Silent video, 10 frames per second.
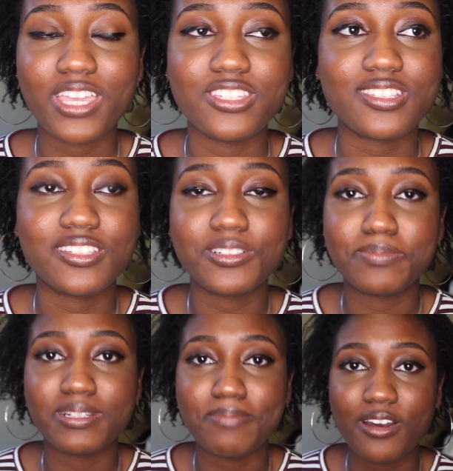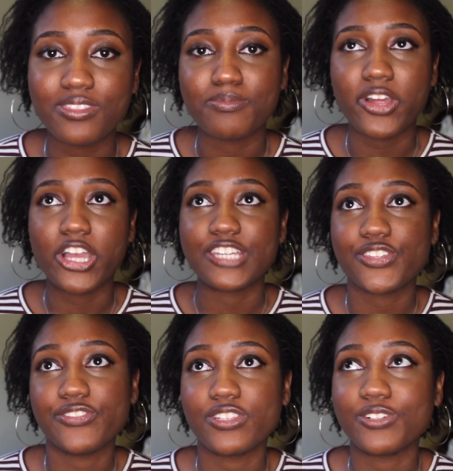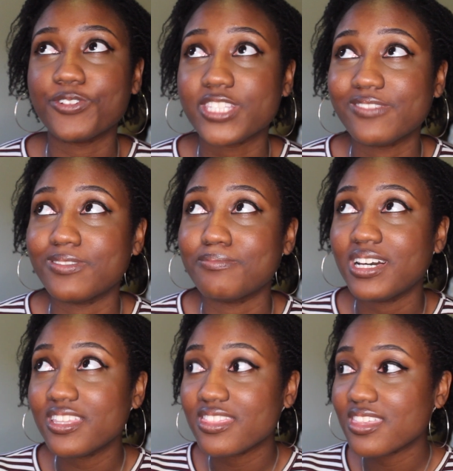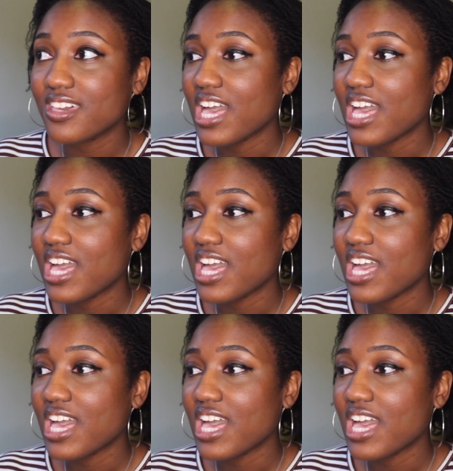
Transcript: Just a little bit about the progress over the course of a month.